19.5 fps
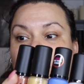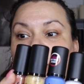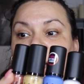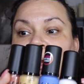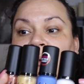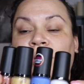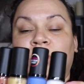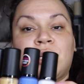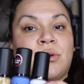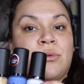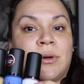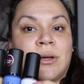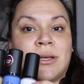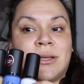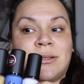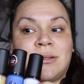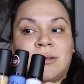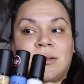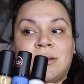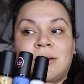I wish it
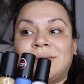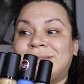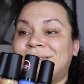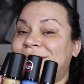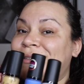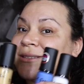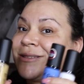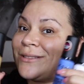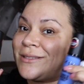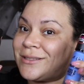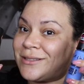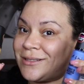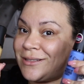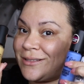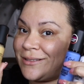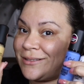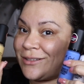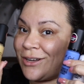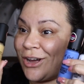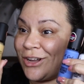was.
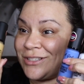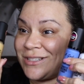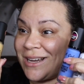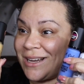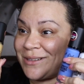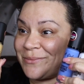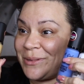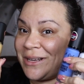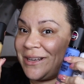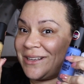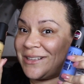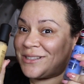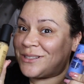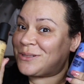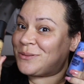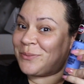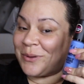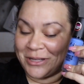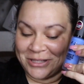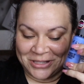Contact me,
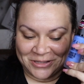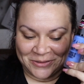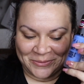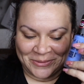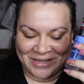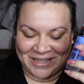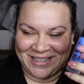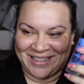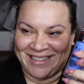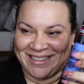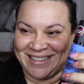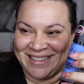sponsor me.